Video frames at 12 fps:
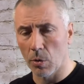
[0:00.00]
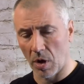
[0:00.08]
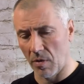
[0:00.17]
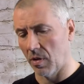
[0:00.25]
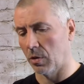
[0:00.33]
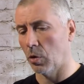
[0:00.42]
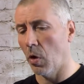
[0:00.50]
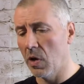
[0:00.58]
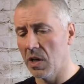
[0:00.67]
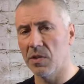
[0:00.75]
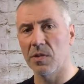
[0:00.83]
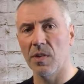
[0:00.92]
You have a
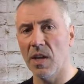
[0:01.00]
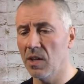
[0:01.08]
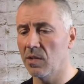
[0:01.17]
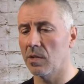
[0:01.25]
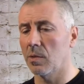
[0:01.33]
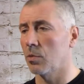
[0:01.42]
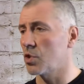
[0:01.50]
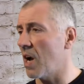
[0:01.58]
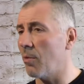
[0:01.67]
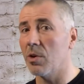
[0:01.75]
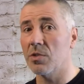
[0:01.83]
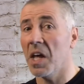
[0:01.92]
toilet, sinks,
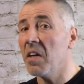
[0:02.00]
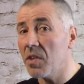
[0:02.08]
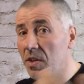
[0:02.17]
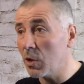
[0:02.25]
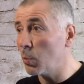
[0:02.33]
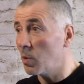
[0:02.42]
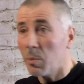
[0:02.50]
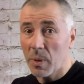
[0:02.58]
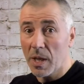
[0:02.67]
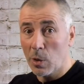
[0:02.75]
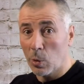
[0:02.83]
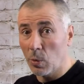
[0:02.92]
showers, everything will
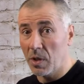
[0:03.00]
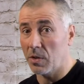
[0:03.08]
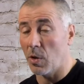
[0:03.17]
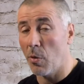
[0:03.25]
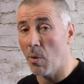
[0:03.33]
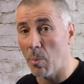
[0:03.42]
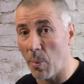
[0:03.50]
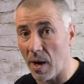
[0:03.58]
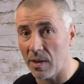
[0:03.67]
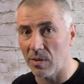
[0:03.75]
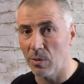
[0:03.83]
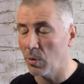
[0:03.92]
be included in your
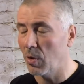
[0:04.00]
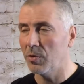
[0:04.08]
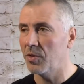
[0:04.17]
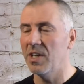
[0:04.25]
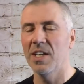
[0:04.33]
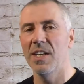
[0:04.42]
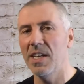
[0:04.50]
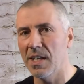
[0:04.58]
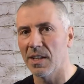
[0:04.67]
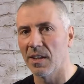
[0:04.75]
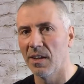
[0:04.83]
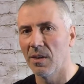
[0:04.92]
price. You don't really
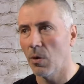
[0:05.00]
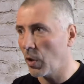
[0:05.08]
need it.